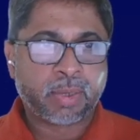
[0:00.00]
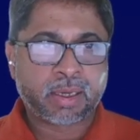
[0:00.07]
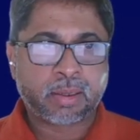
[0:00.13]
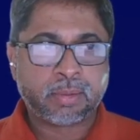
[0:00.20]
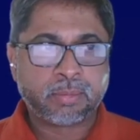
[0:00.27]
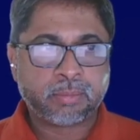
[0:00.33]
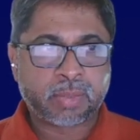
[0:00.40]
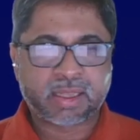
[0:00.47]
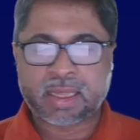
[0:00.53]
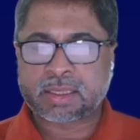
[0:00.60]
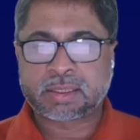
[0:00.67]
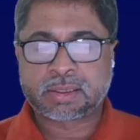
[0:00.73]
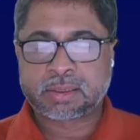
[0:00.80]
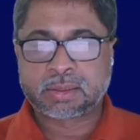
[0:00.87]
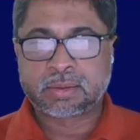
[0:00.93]
But
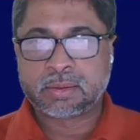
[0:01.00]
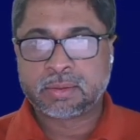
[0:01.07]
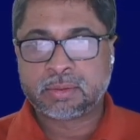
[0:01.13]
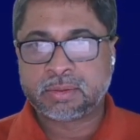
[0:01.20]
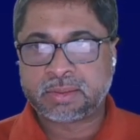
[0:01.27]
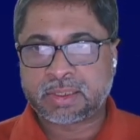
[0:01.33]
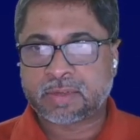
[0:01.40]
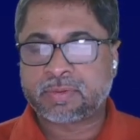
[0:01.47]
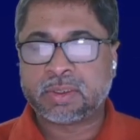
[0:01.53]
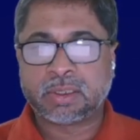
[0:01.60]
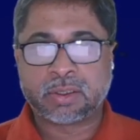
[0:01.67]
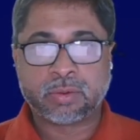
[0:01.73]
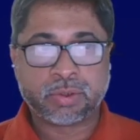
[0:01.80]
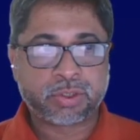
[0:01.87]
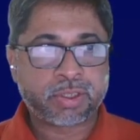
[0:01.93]
that's
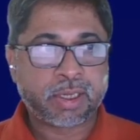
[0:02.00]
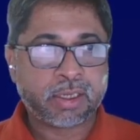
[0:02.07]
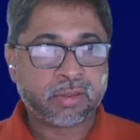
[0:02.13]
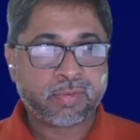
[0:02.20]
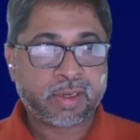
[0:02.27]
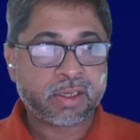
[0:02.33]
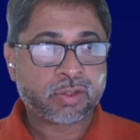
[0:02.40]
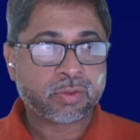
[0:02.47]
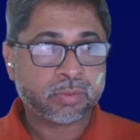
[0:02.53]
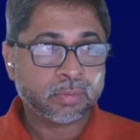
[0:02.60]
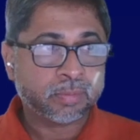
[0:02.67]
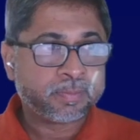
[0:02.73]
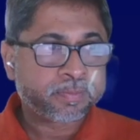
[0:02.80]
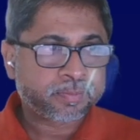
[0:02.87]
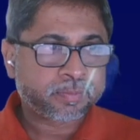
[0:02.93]
definitely going to change very
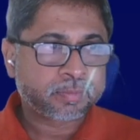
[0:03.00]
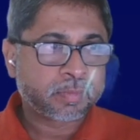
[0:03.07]
soon.